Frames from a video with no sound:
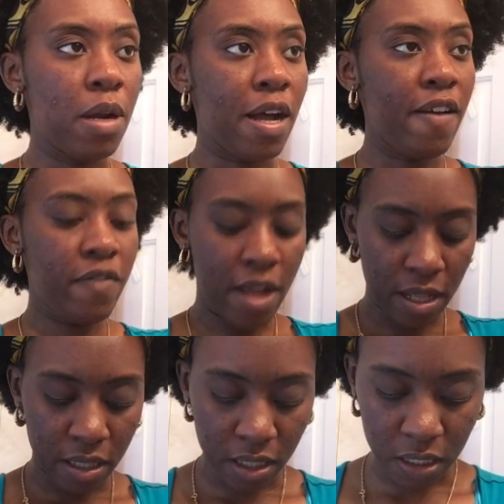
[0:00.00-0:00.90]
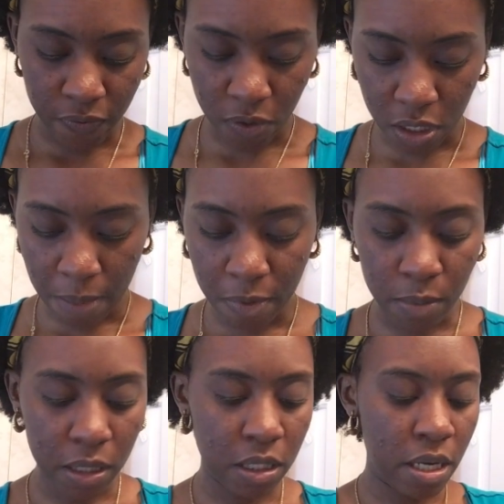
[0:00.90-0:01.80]
But I've had this for a couple
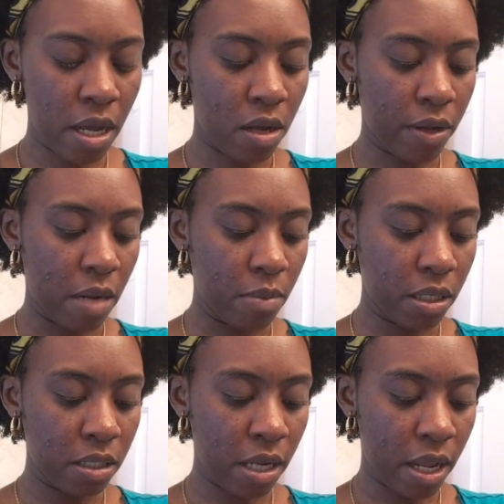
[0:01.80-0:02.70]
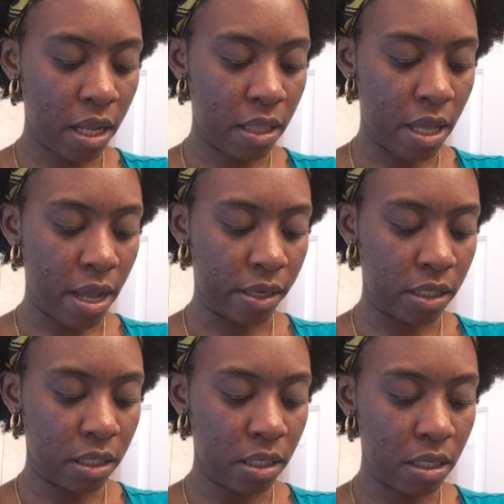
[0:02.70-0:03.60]
months now, and I must say
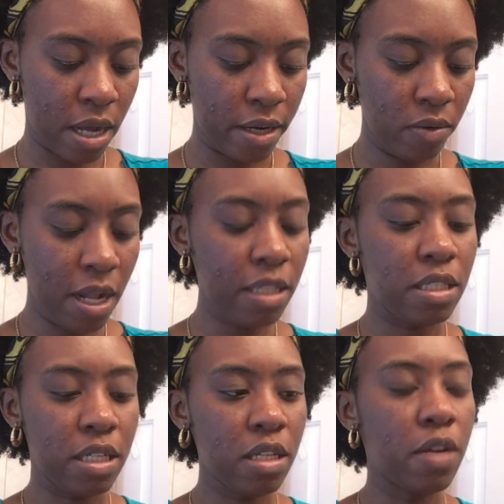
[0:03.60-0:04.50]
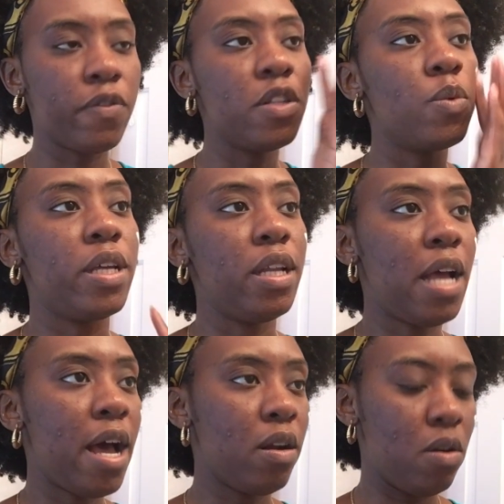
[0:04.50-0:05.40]
that I do not see a difference with it
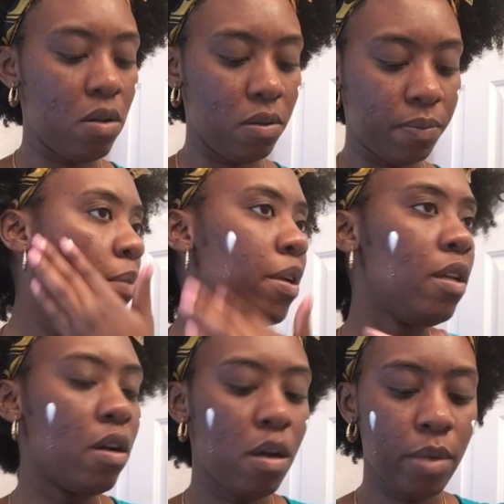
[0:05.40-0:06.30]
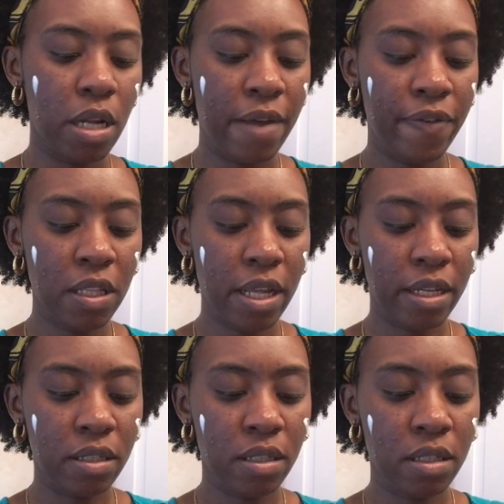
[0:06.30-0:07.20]
at all. I feel
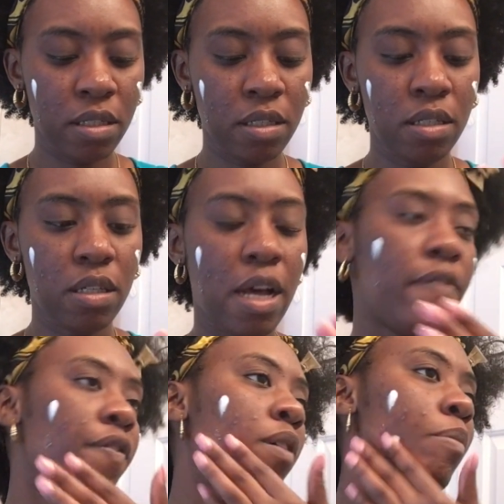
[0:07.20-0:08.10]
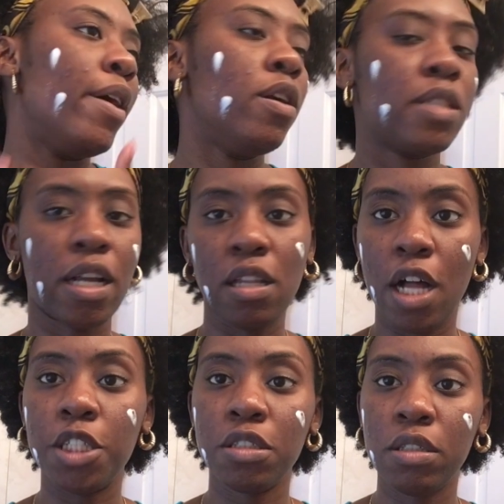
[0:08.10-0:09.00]
like I feel better
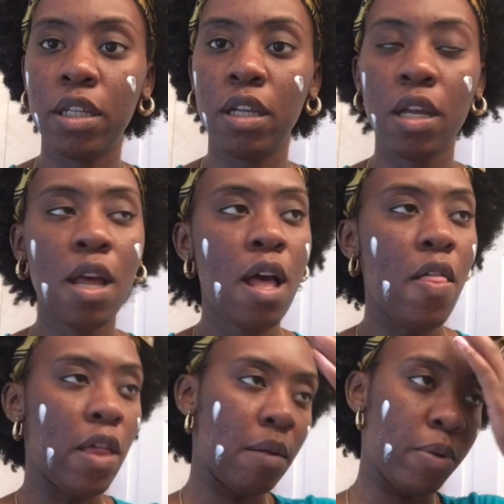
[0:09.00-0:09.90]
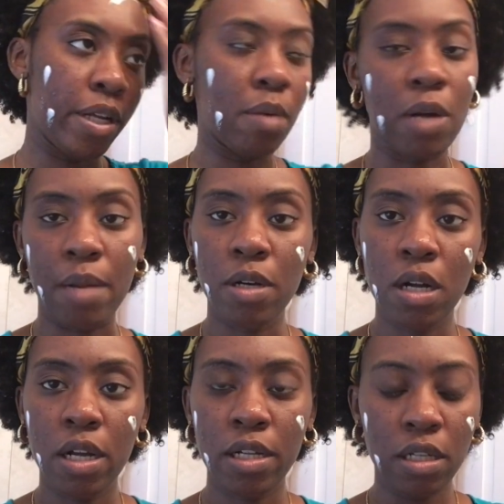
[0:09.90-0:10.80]
psychologically than I'm putting a primer
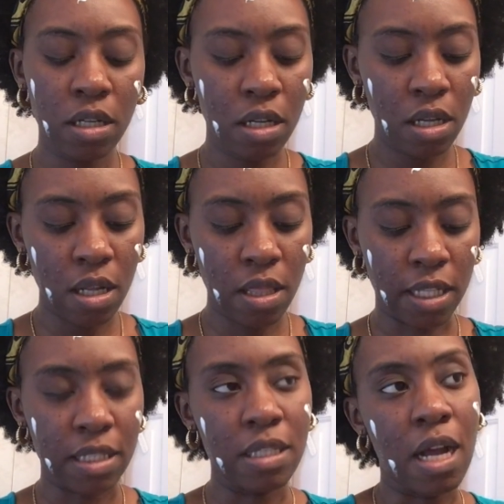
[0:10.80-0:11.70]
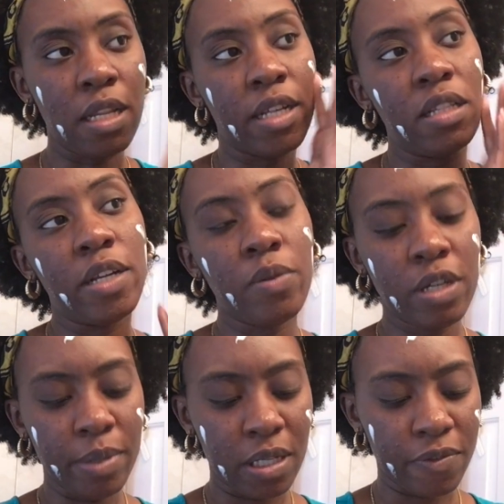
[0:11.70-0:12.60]
on that's not like
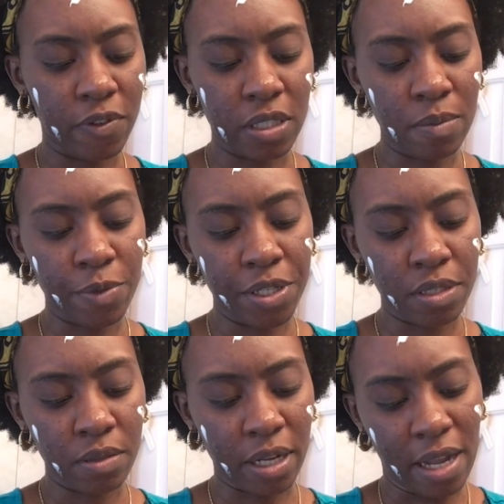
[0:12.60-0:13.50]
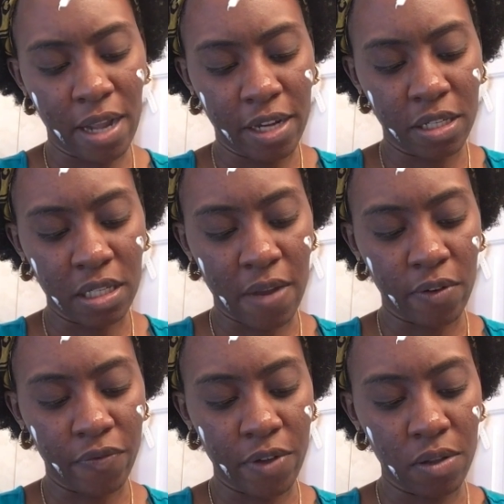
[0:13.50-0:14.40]
liquid, because for some reason like I just
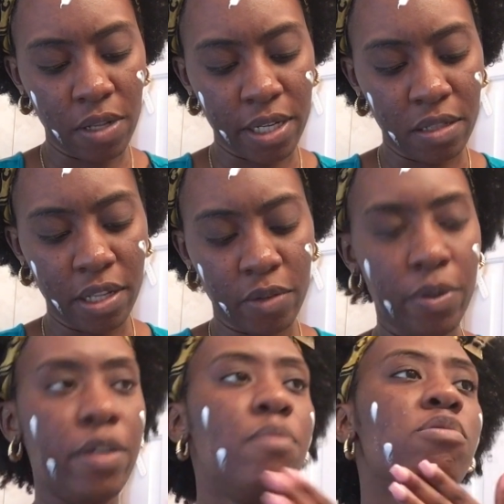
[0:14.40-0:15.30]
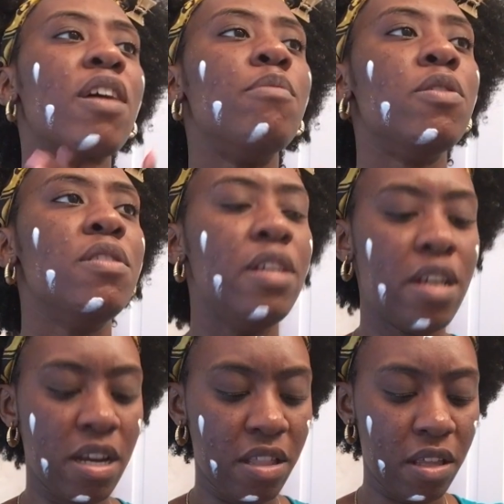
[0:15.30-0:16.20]
never felt like liquid primers
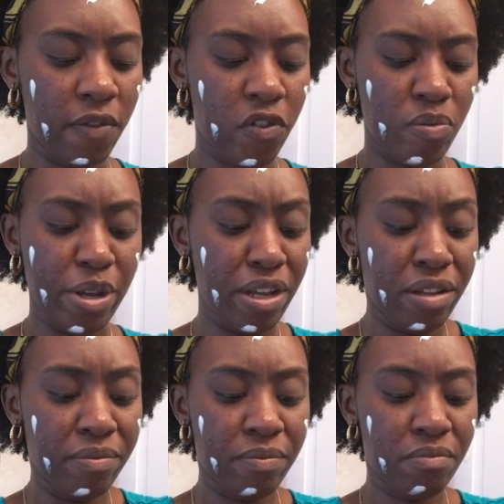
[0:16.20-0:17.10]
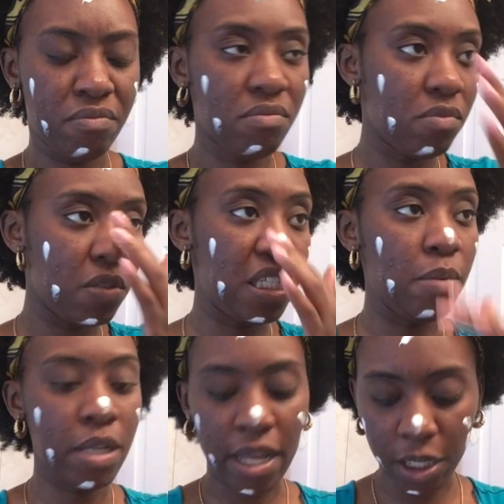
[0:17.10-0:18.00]
did anything for me,
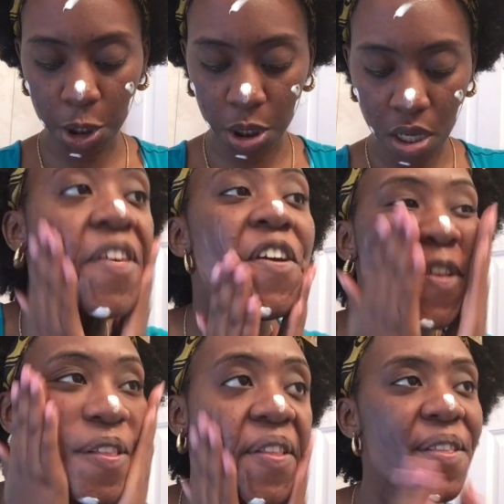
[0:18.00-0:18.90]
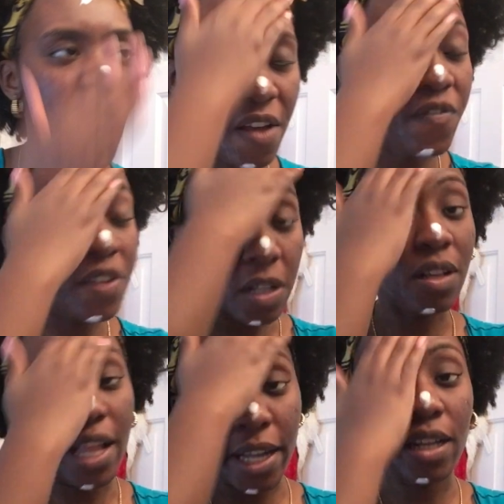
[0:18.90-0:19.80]
TBH. This, I feel
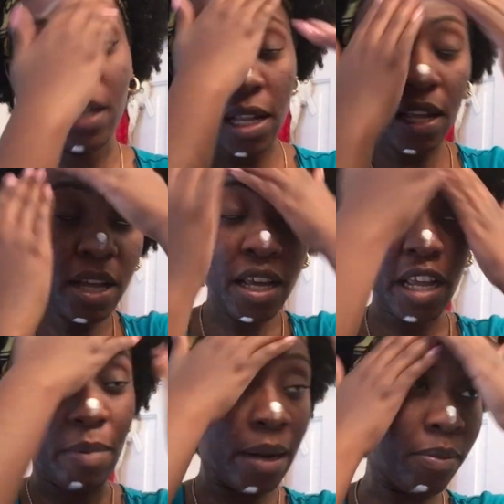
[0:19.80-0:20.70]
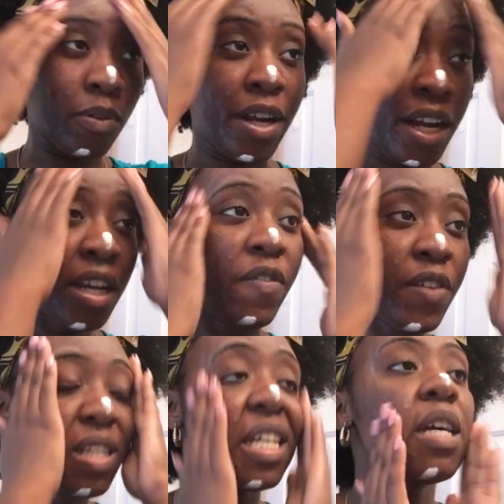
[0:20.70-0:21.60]
like in my brain it
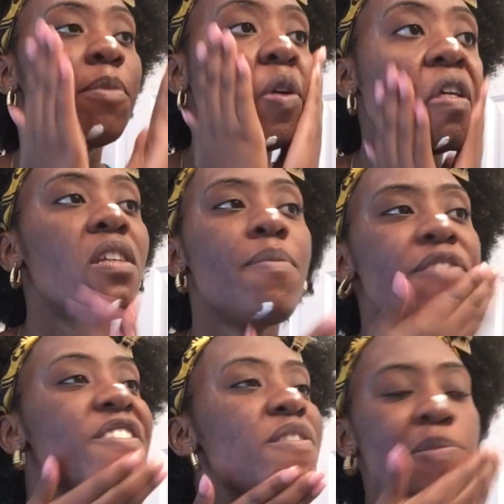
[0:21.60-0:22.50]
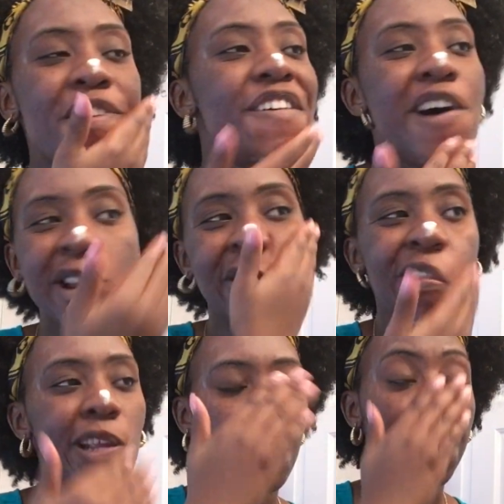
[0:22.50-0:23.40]
feels like I'm doing something, but I don't
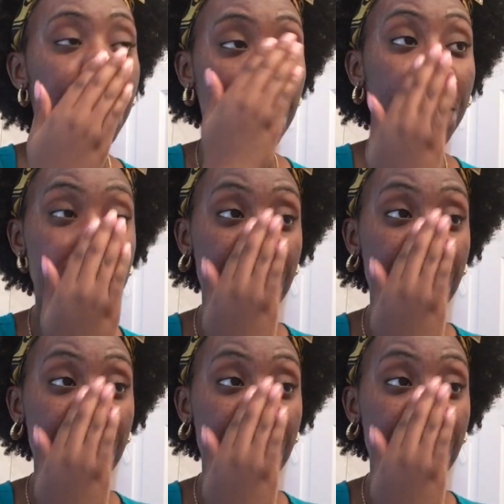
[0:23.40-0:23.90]
think it really does